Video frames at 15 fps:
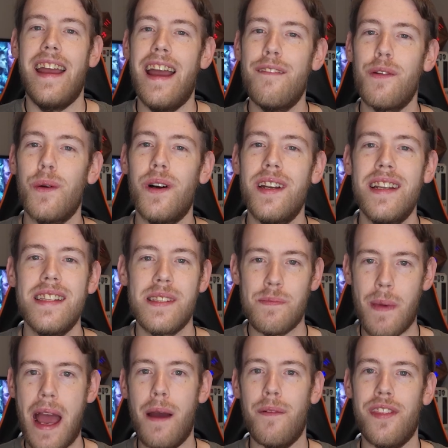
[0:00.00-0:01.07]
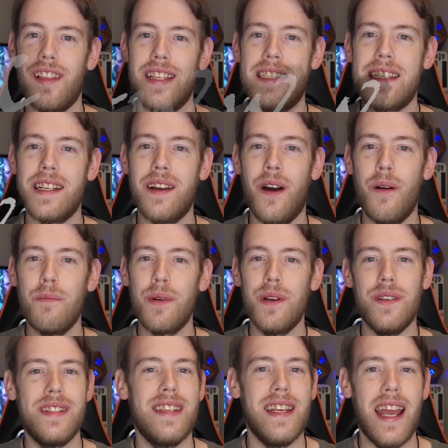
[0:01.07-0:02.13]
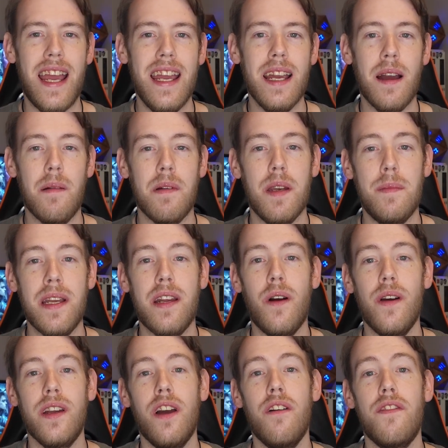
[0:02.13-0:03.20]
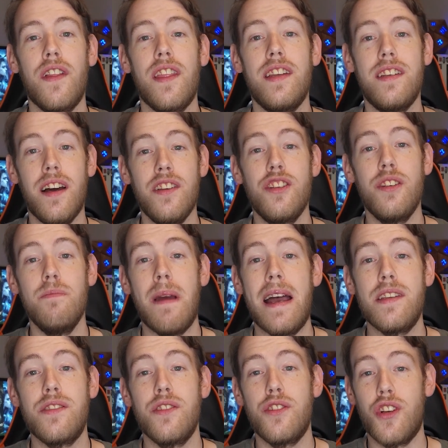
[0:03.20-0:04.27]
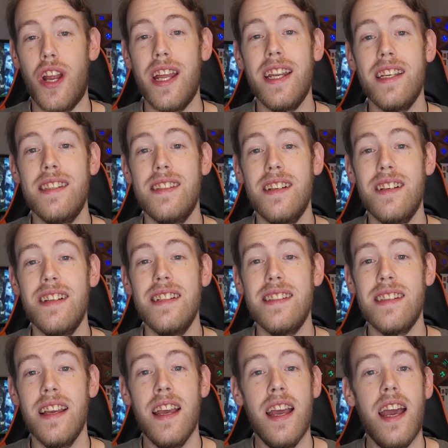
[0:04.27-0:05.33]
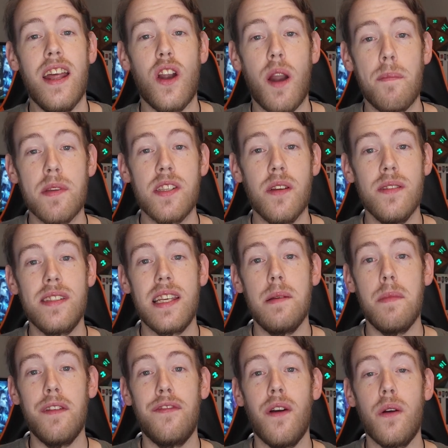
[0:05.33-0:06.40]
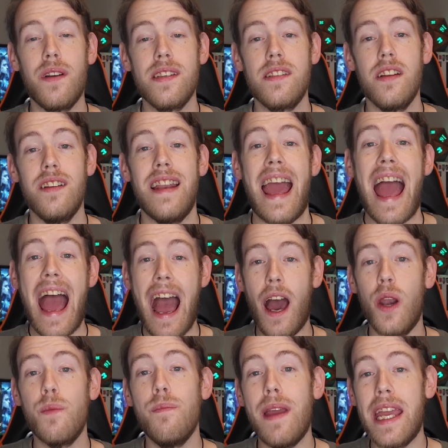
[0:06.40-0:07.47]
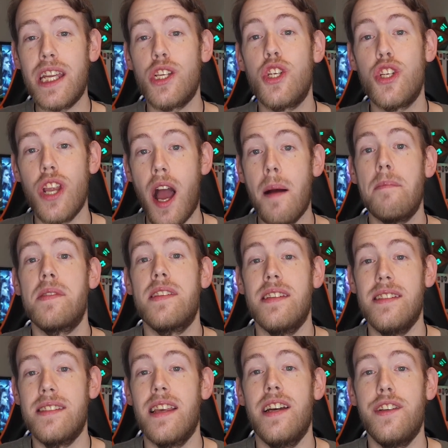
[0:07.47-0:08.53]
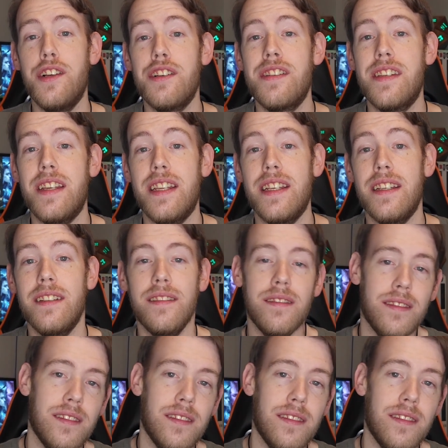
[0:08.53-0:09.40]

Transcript: Hey everyone, it's Matt with Holistic Homebrew, and today I'm going to be going over the Dungeon Master Training Series, and our episode is going to be focused on how to make shops inside your city.